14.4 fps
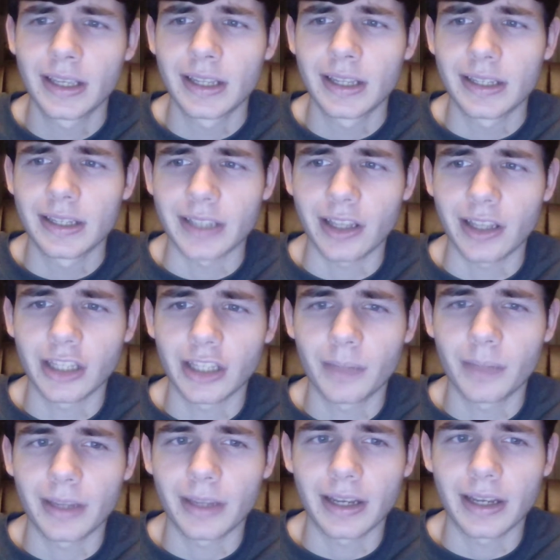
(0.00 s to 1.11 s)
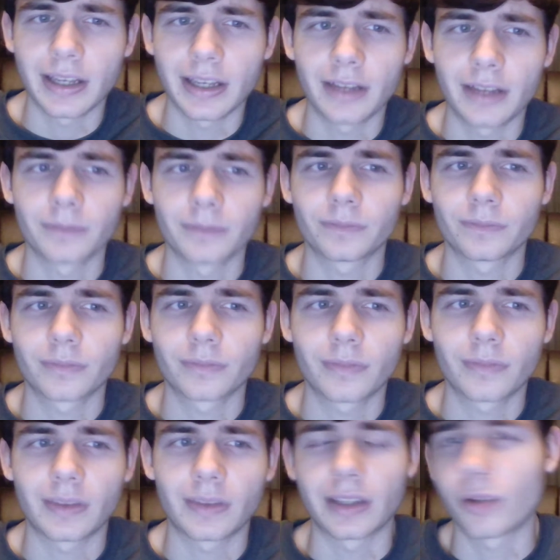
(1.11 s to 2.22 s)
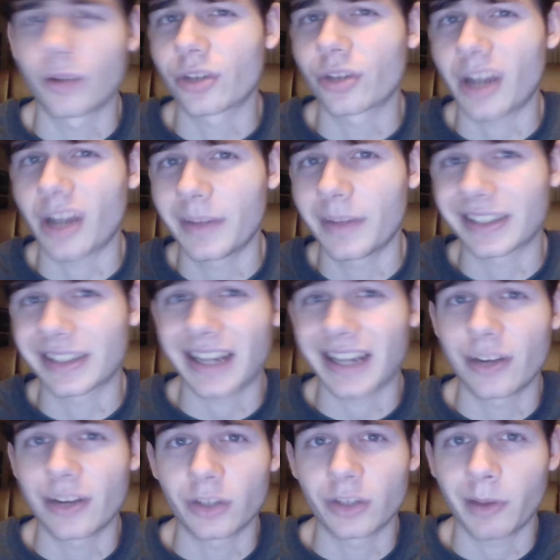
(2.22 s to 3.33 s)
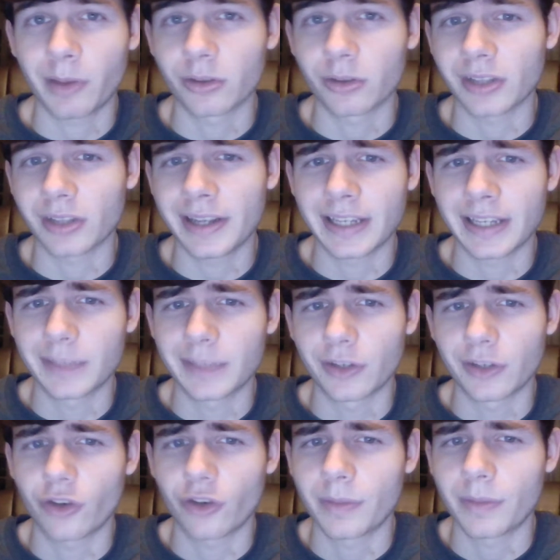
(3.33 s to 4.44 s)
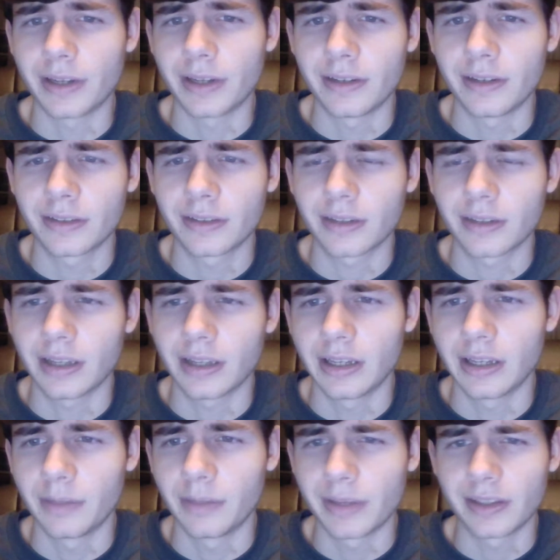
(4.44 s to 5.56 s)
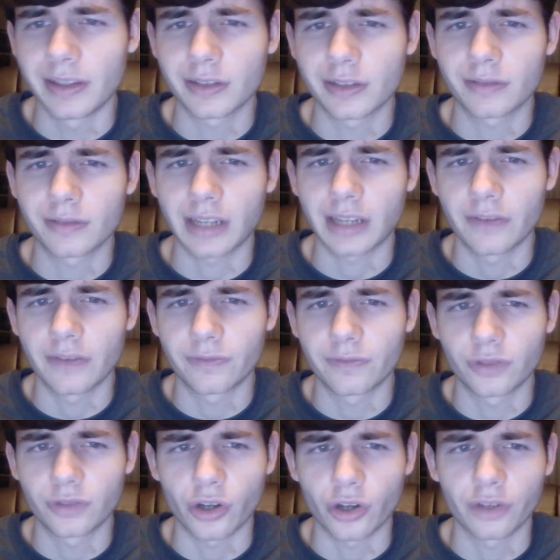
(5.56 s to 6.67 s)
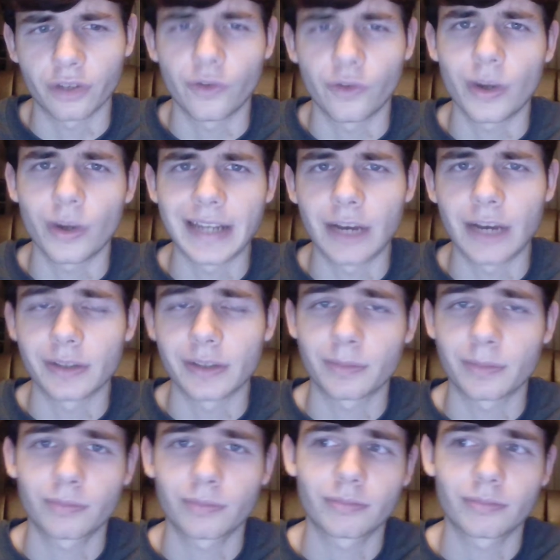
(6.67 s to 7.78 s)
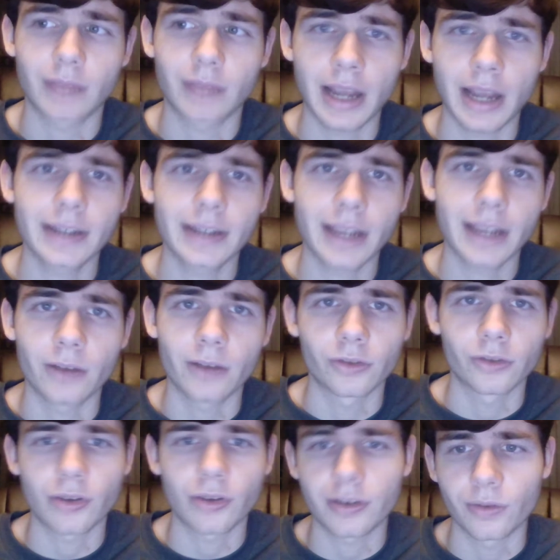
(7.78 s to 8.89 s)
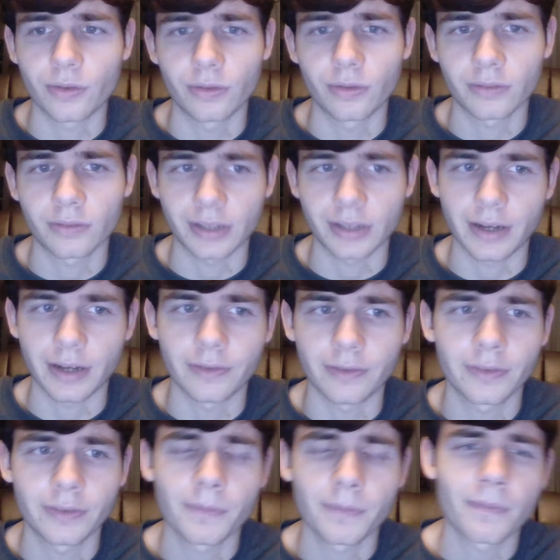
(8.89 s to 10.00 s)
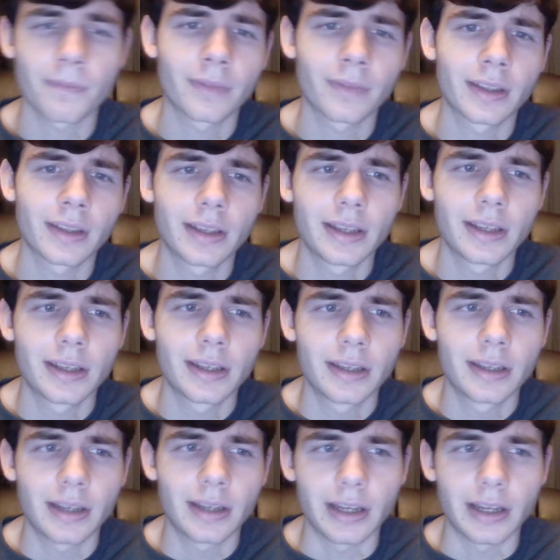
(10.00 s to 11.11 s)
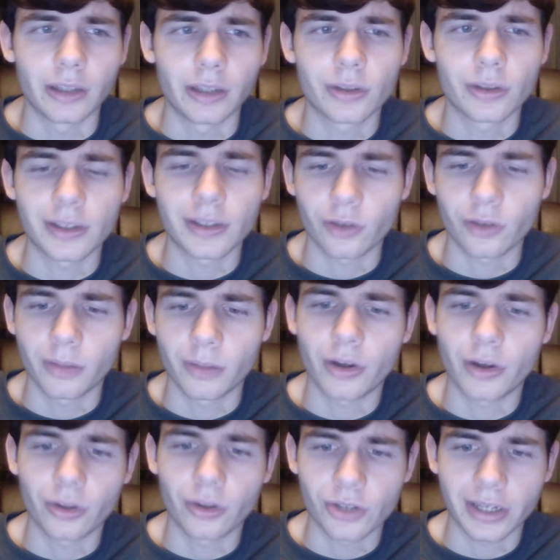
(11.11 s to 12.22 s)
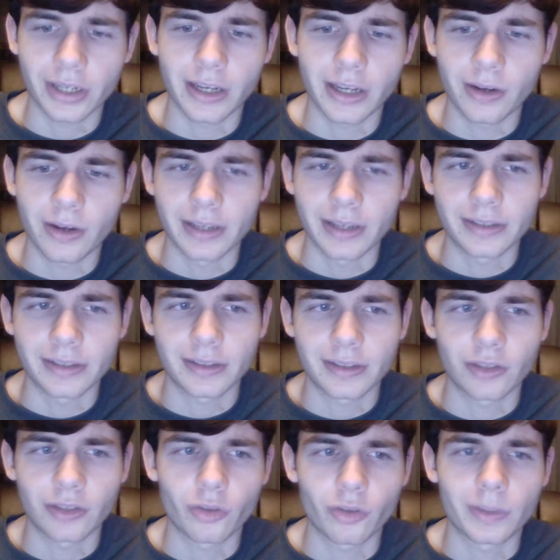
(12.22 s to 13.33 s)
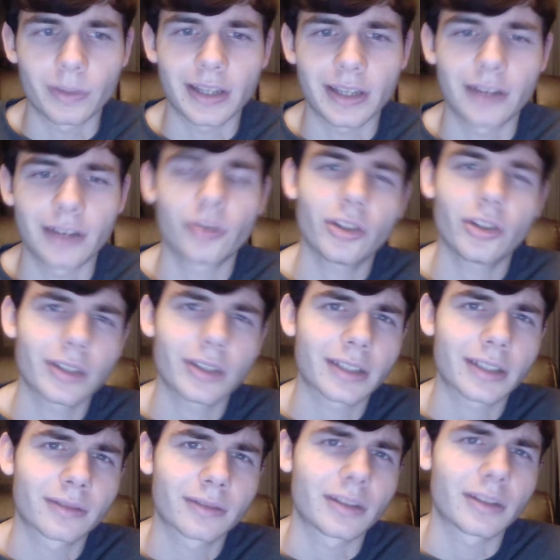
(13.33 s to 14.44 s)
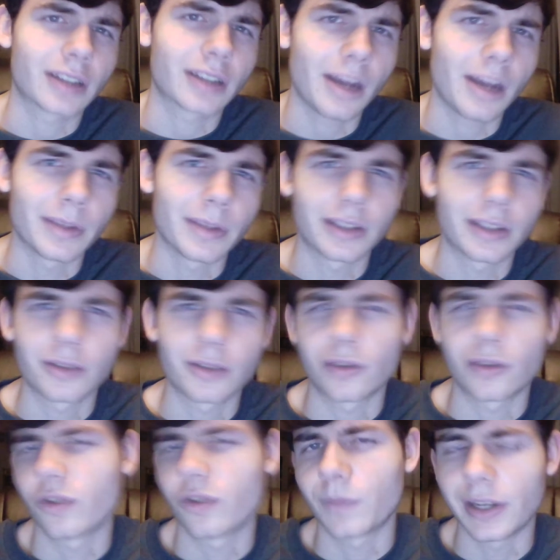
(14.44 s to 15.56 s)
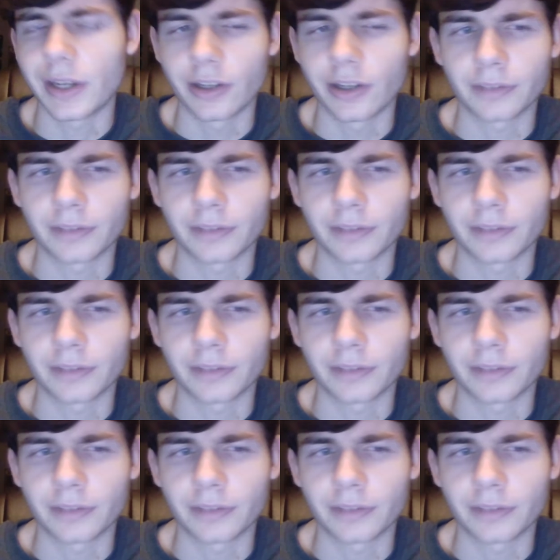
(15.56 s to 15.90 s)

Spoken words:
telling them that the huge comet in the sky known as Pellar's Light has been corrupted, being this kind of dark void now is heading down straight to Zav. Lucian told them all to go check it out, as the group decided to go check out this comet, this huge meteor.